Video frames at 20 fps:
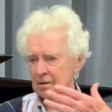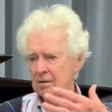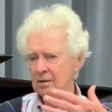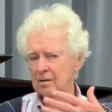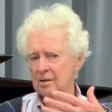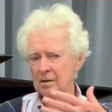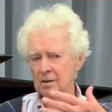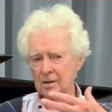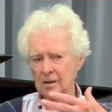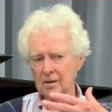
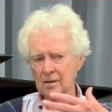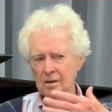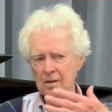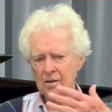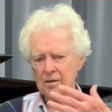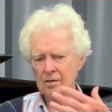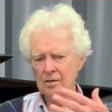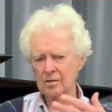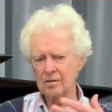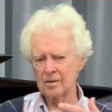
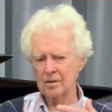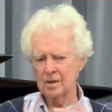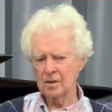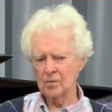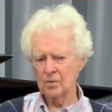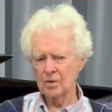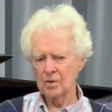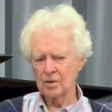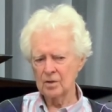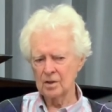
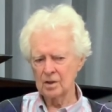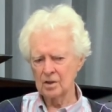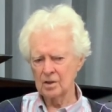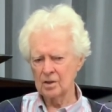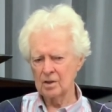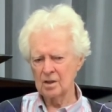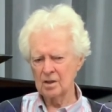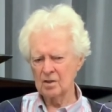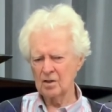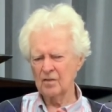
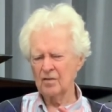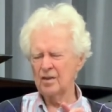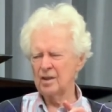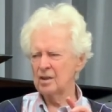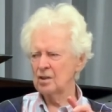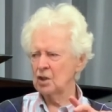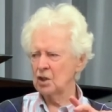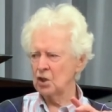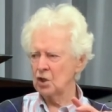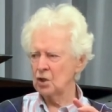there's a
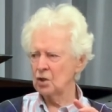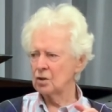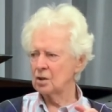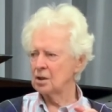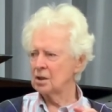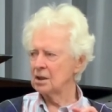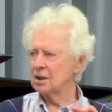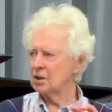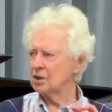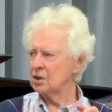fairly
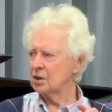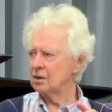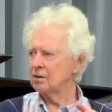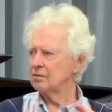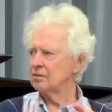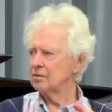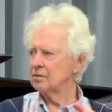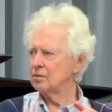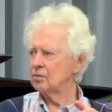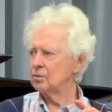short list of
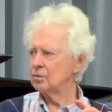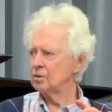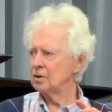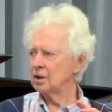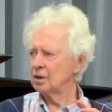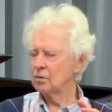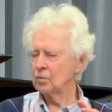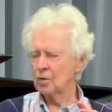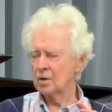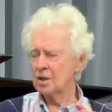
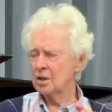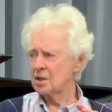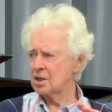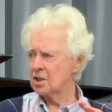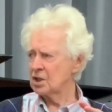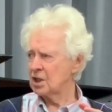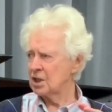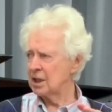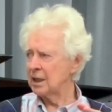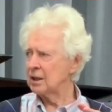what are the
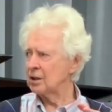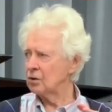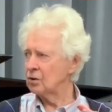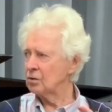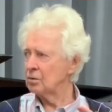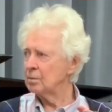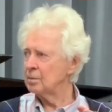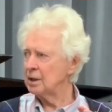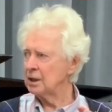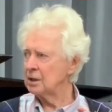
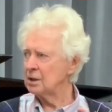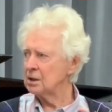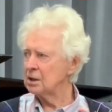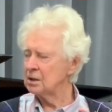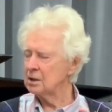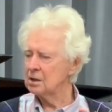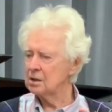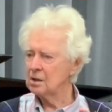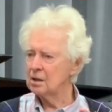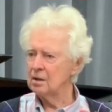standard
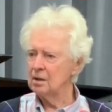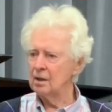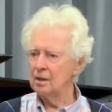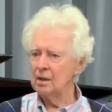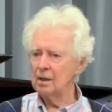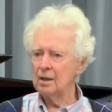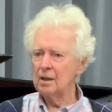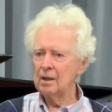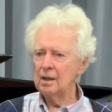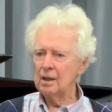pieces.
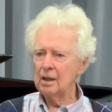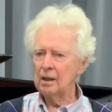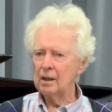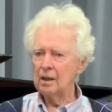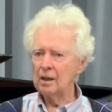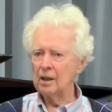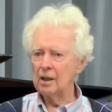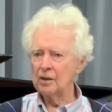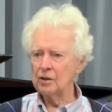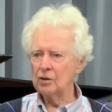
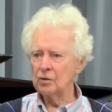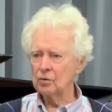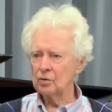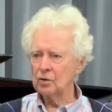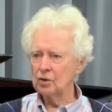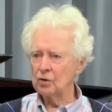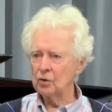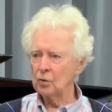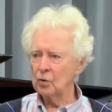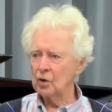And
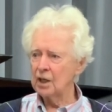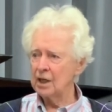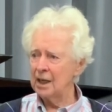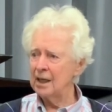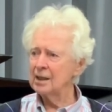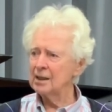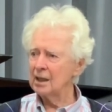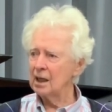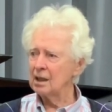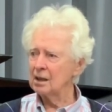you
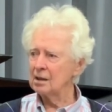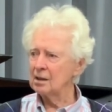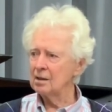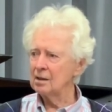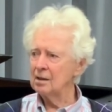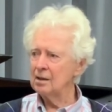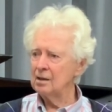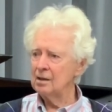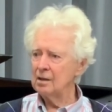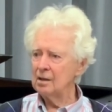
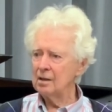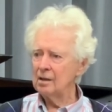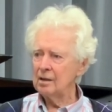cannot